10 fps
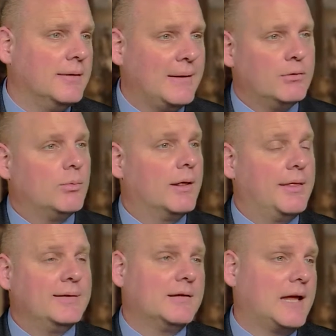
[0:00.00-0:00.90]
And that was one of the
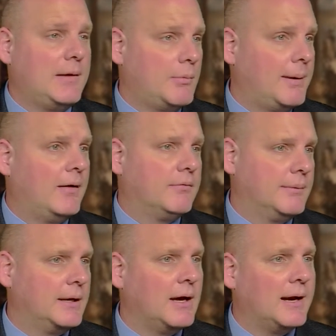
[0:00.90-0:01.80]
things that came about from
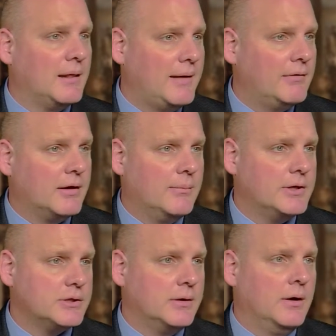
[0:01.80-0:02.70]
the 9/11
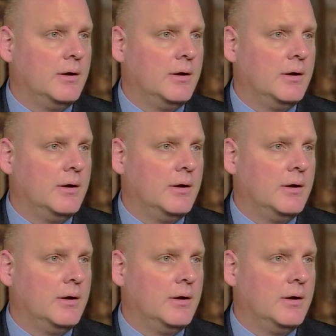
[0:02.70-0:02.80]
Commission.